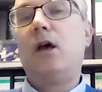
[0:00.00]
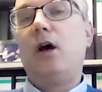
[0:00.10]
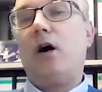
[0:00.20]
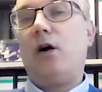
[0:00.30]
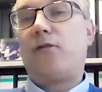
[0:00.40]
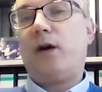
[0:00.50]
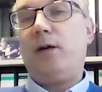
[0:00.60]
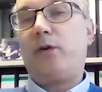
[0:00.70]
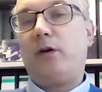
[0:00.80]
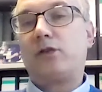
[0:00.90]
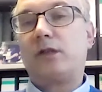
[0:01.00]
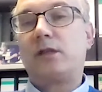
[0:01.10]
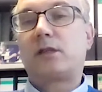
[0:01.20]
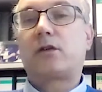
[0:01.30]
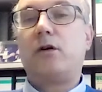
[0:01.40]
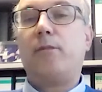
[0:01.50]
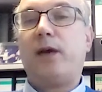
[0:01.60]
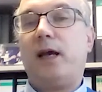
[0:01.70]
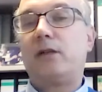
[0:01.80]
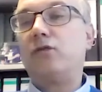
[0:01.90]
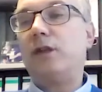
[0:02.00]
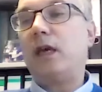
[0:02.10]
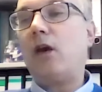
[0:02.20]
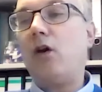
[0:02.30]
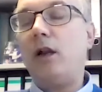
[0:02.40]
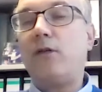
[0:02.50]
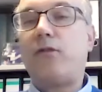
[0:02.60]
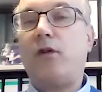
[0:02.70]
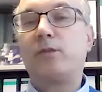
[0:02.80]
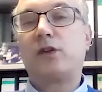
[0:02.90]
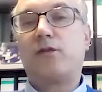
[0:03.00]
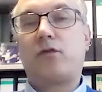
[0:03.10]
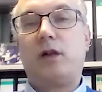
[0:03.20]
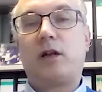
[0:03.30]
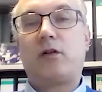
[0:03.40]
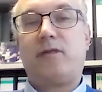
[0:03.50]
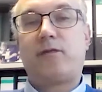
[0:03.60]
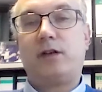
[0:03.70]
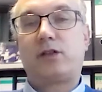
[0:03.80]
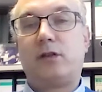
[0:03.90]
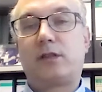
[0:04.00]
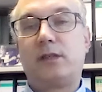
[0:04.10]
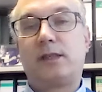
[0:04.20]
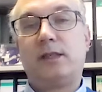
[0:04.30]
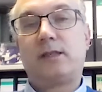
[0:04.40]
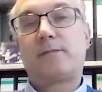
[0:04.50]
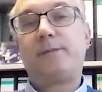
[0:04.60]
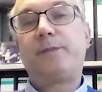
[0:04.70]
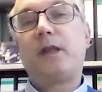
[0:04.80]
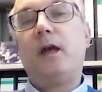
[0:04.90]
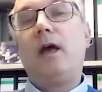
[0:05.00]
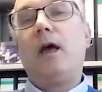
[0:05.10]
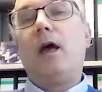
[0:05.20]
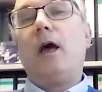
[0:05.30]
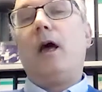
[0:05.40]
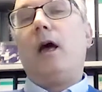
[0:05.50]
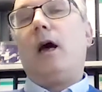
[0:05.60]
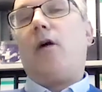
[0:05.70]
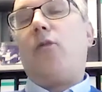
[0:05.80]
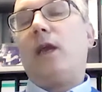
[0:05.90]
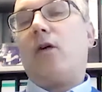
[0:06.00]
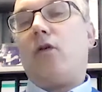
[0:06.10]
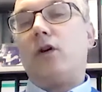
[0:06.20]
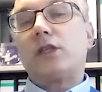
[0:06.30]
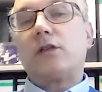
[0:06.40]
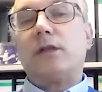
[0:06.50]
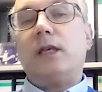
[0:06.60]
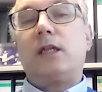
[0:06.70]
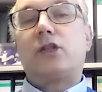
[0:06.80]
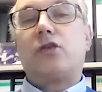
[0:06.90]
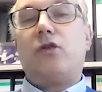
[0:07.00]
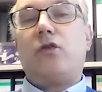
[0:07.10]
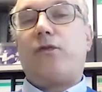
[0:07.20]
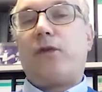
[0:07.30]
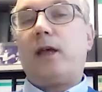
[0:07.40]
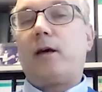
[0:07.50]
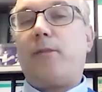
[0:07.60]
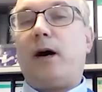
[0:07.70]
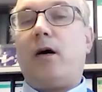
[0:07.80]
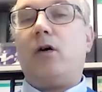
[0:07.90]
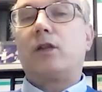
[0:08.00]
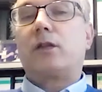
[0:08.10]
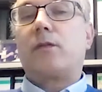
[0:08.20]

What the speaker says: of fibrosis compared to the early forms of chronic graft-versus-host disease. We also need to think about